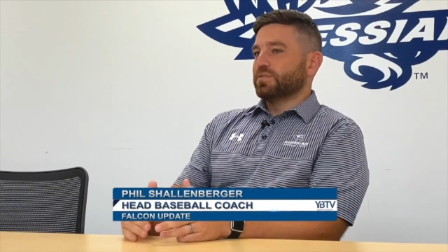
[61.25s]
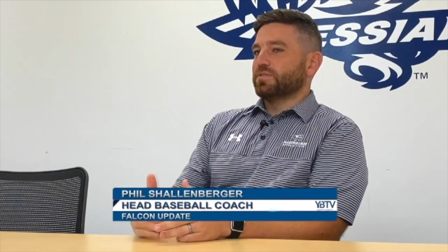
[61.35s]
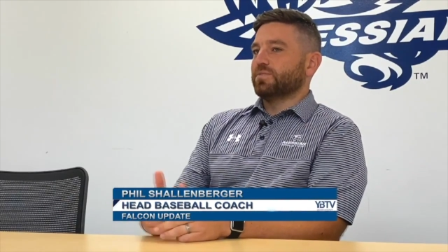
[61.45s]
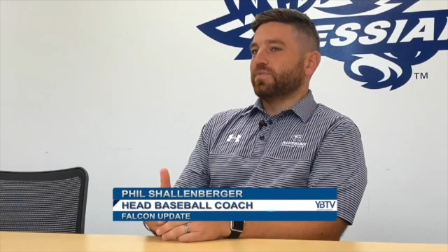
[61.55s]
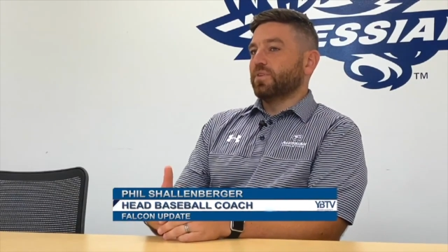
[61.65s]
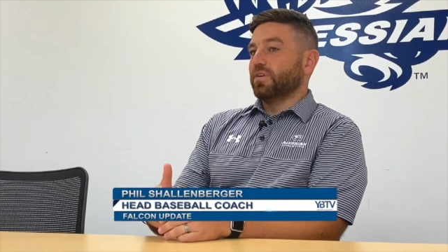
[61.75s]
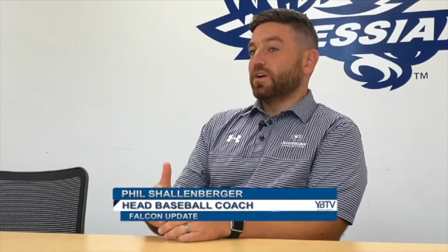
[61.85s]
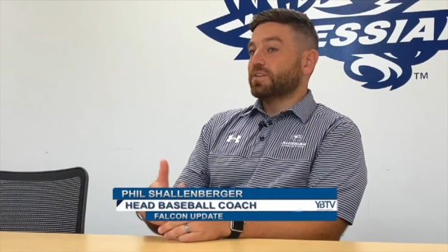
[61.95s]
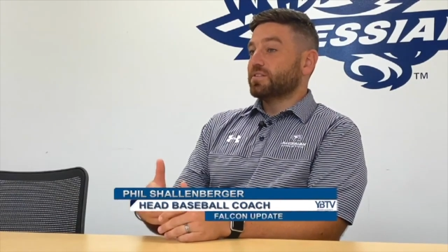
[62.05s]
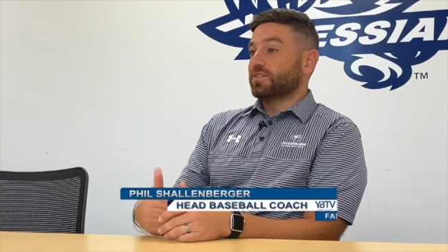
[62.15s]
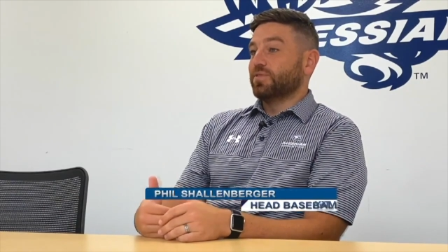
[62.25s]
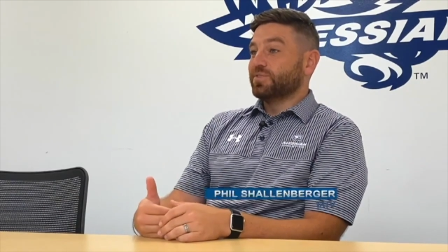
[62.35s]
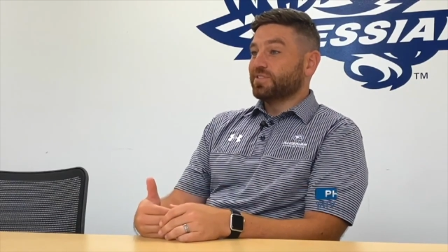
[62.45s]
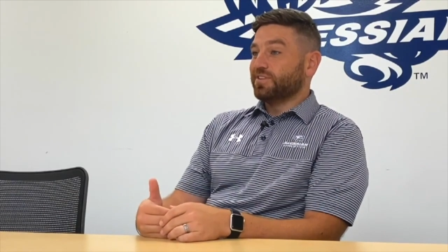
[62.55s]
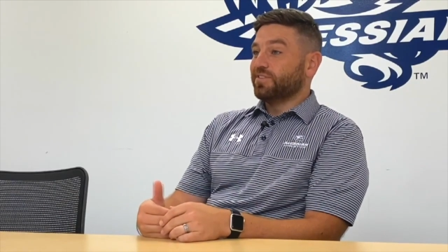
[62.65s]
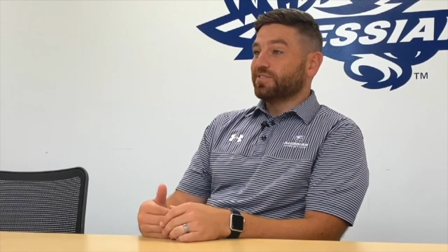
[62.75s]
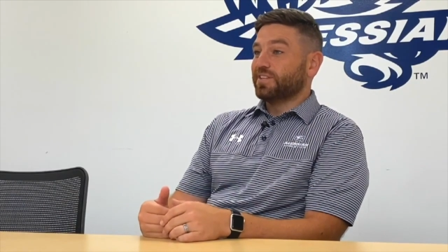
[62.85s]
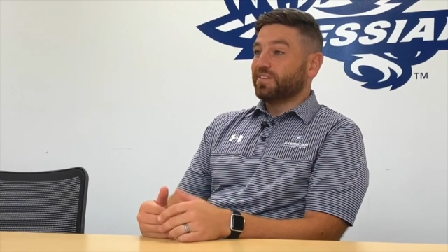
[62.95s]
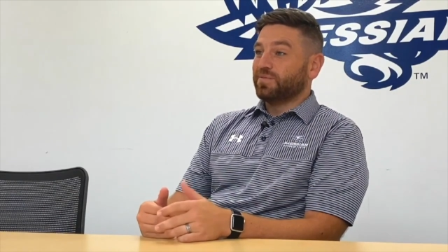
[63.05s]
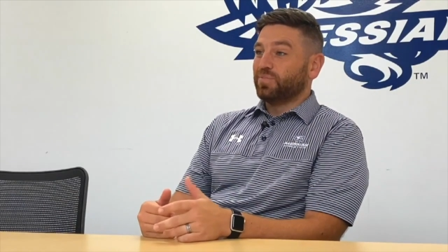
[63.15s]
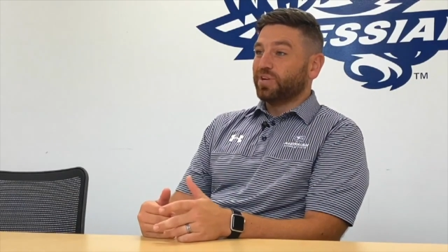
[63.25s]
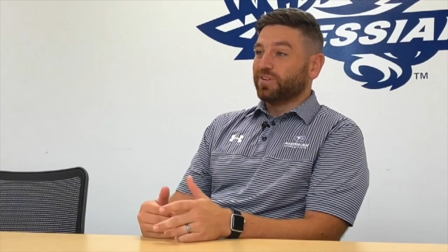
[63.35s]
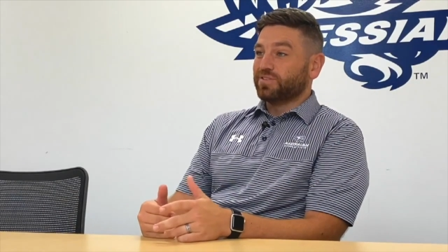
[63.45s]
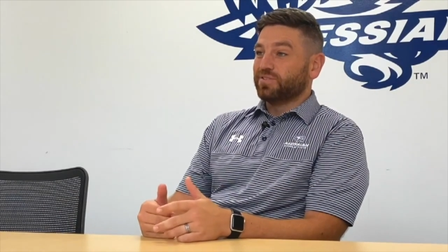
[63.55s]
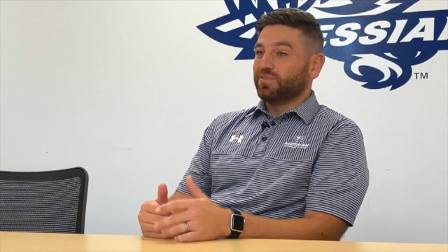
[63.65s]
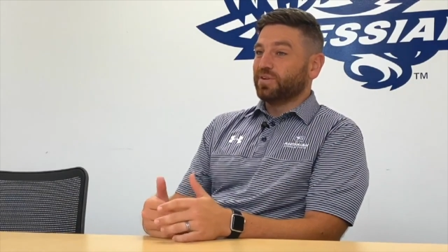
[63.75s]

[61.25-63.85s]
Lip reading: it was for us as coaches to understand that the players